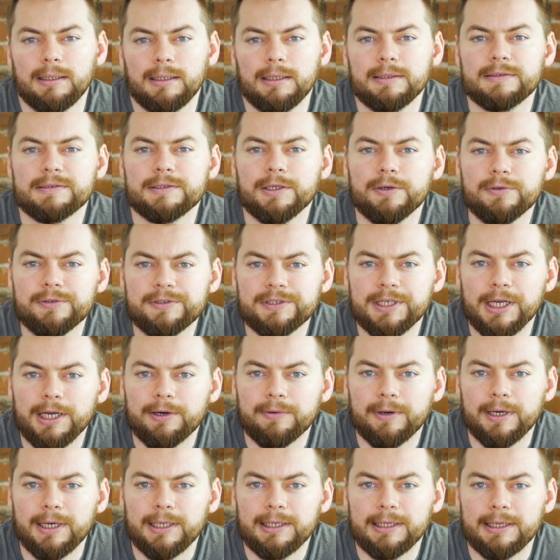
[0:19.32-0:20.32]
It's no
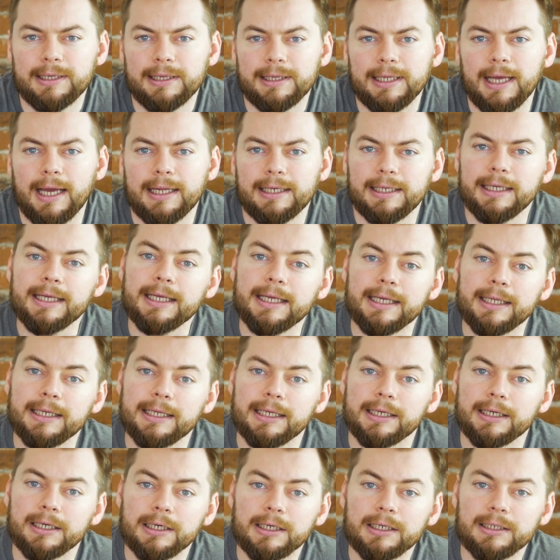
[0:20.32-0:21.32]
secret that in
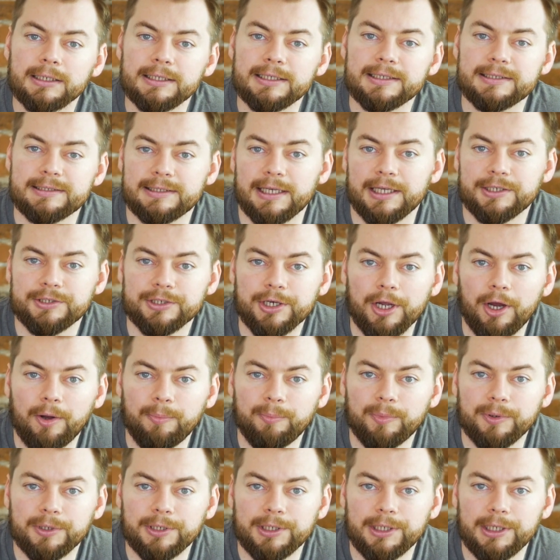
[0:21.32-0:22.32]
an early stage
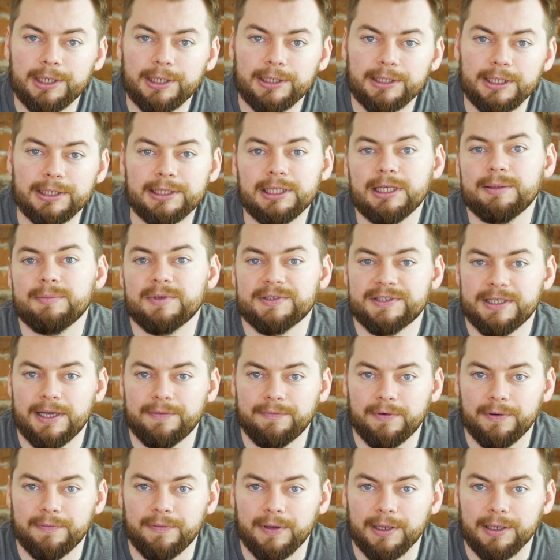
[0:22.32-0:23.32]
company, the team is
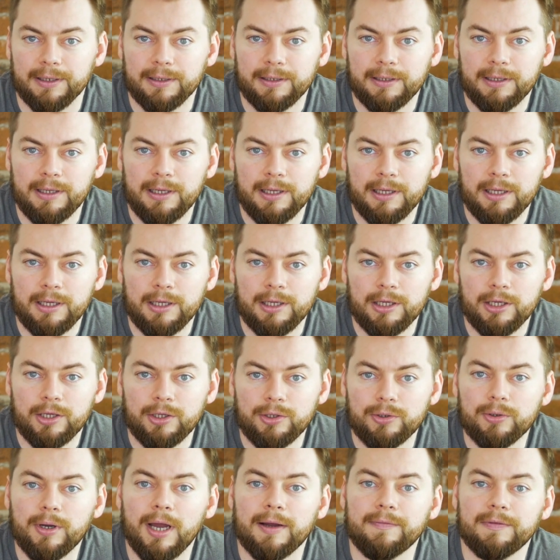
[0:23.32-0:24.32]
everything.
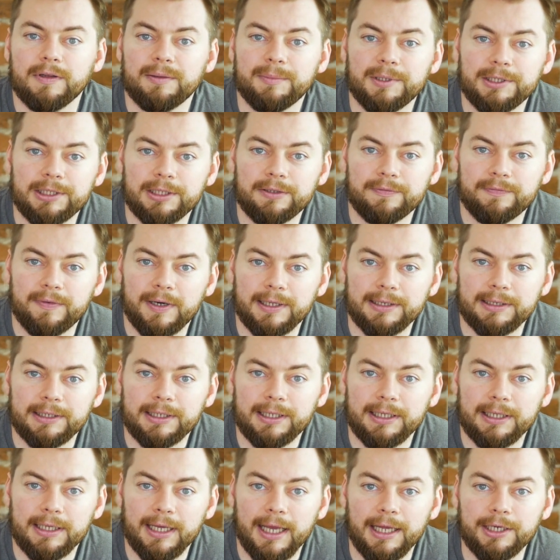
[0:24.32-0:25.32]
You have limited
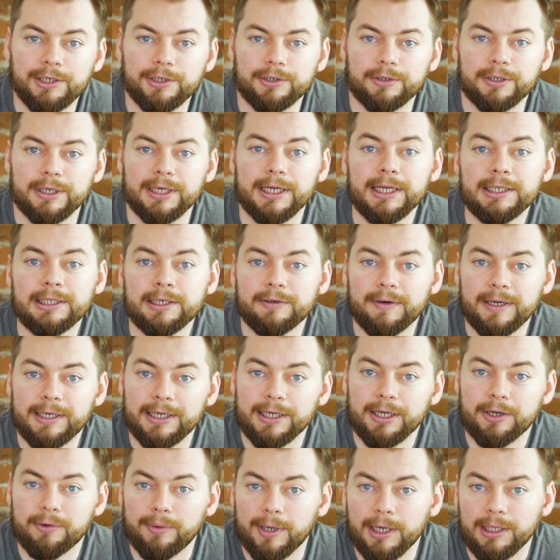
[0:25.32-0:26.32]
funding and you're
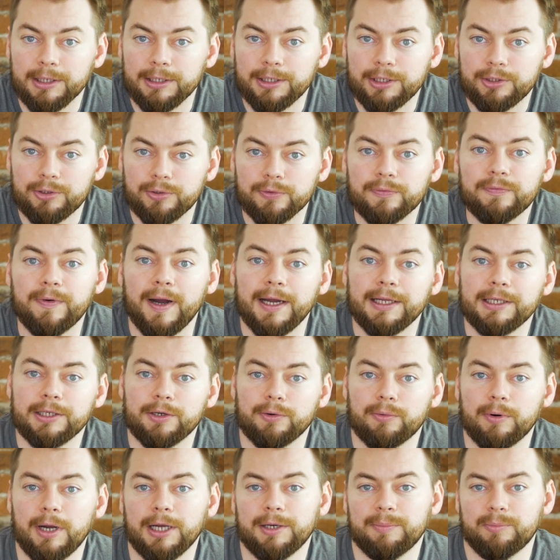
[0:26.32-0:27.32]
iterating quickly to find
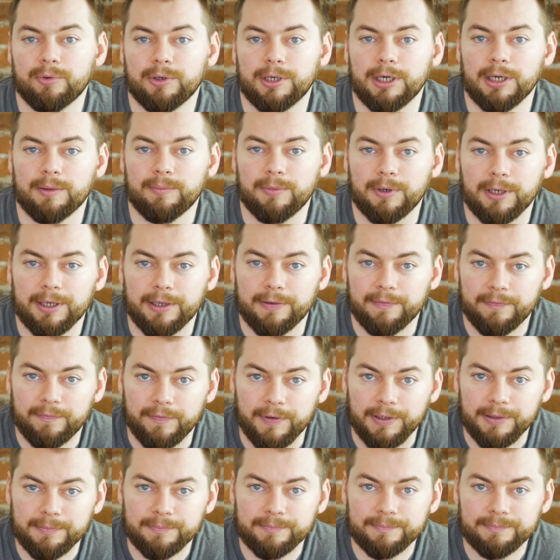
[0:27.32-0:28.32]
the right product market
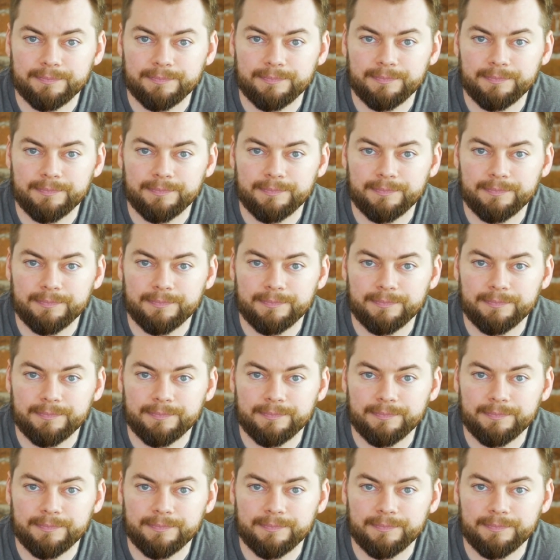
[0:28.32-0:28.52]
fit.